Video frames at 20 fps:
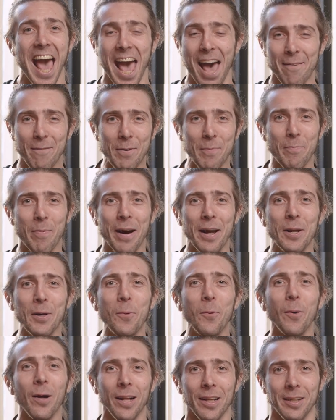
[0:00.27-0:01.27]
Everybody,
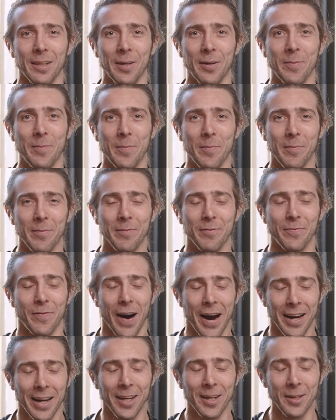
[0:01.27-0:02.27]
welcome.
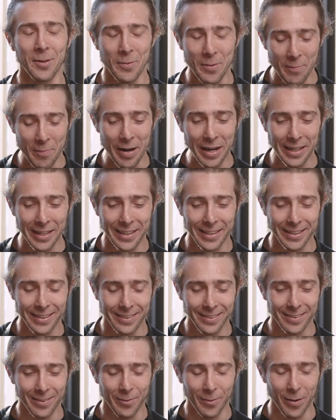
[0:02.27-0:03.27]
Finally, we made it.
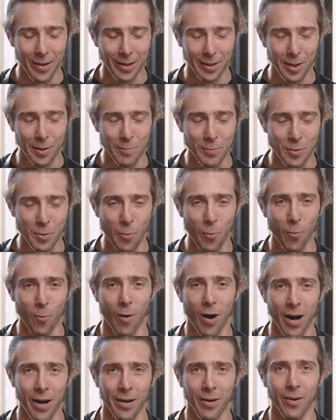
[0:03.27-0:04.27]
Welcome to
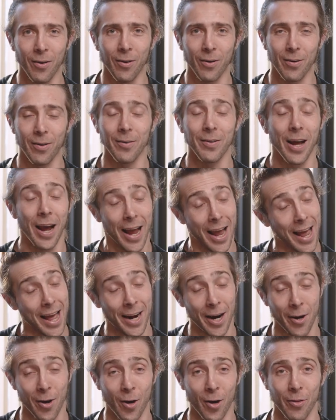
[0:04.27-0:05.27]
One On
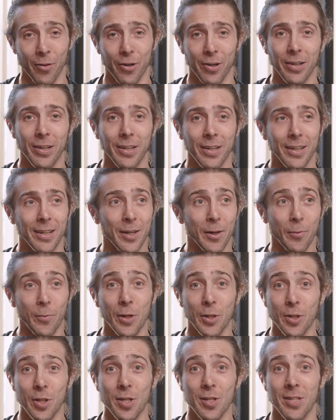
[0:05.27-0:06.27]
and Another,
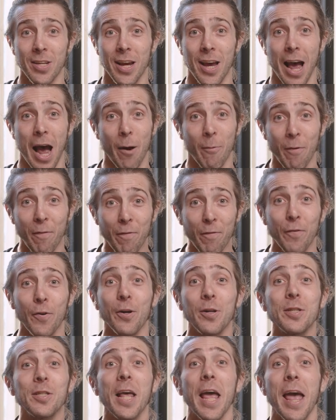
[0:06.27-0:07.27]
which is our
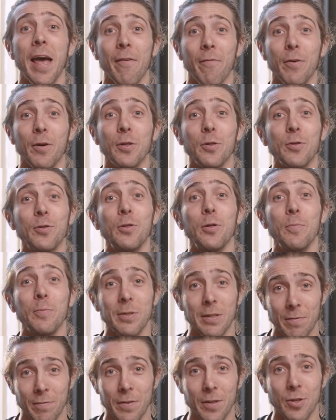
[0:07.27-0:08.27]
first ever YouTube
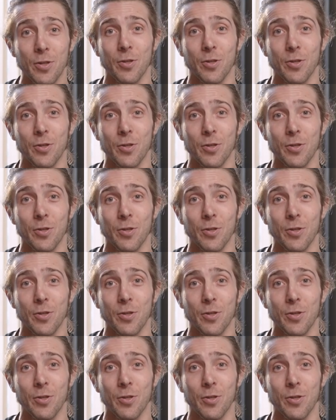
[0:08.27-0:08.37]
TV